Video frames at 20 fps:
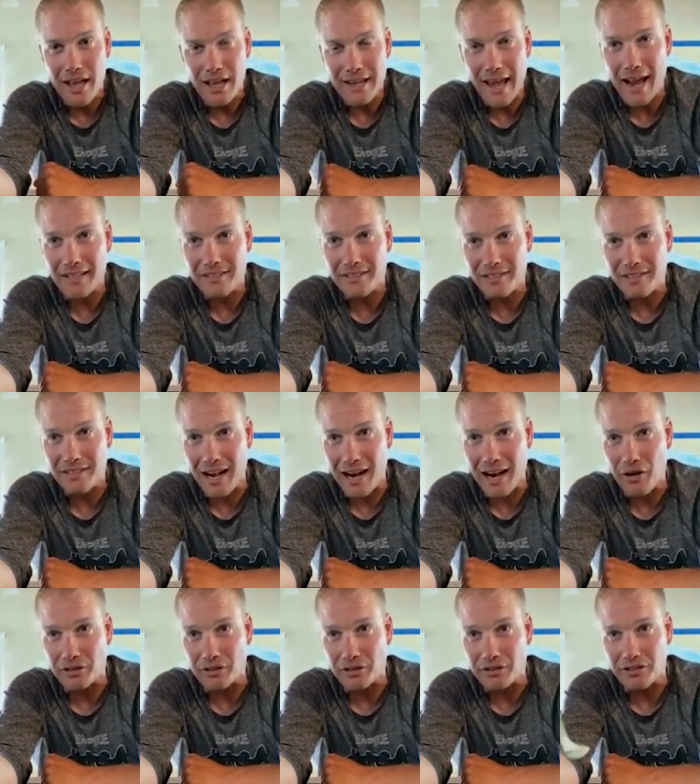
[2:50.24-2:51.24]
cast
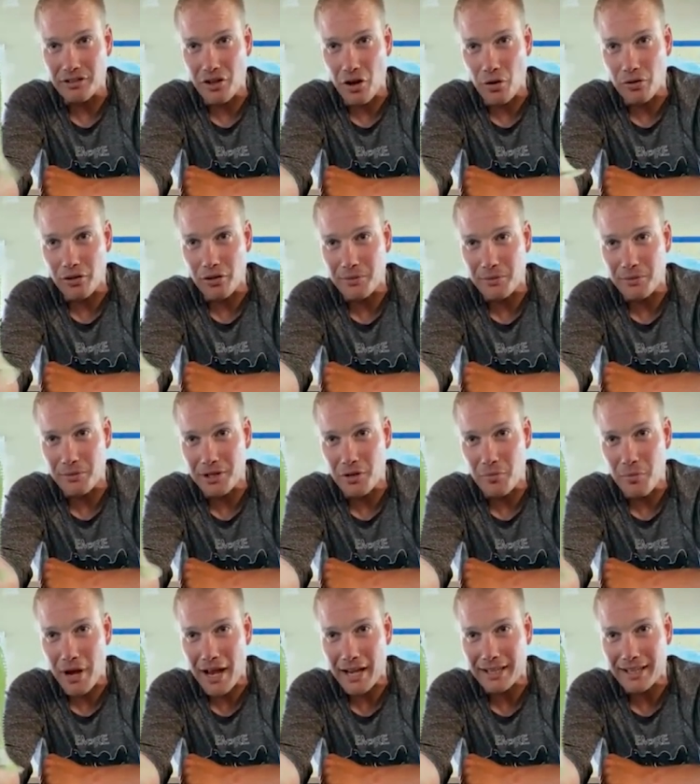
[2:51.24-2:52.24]
out and slowly reel
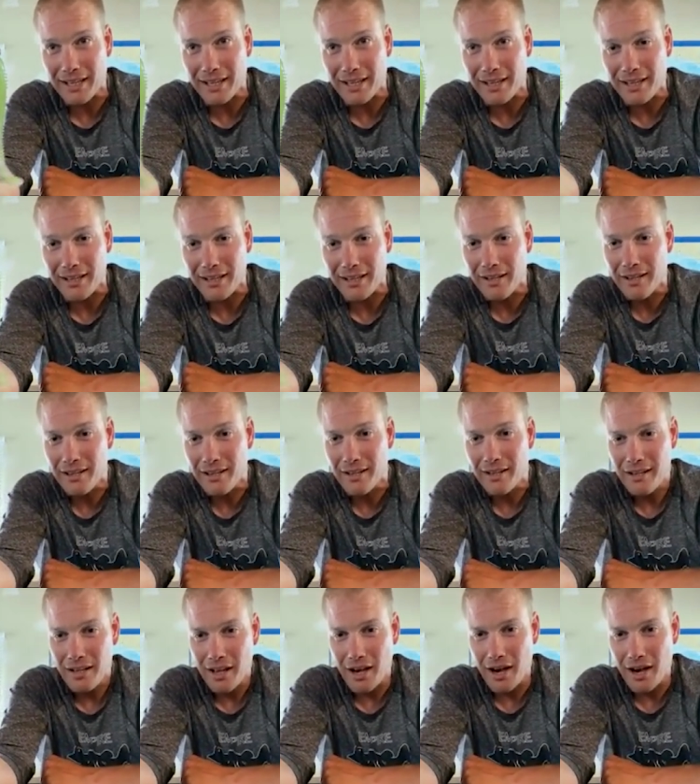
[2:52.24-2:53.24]
back in.
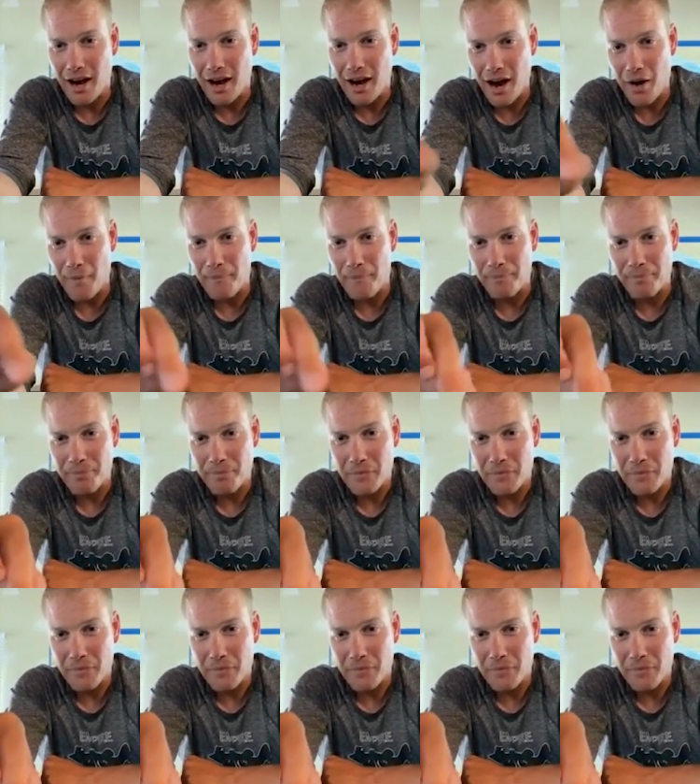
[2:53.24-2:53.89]
Um,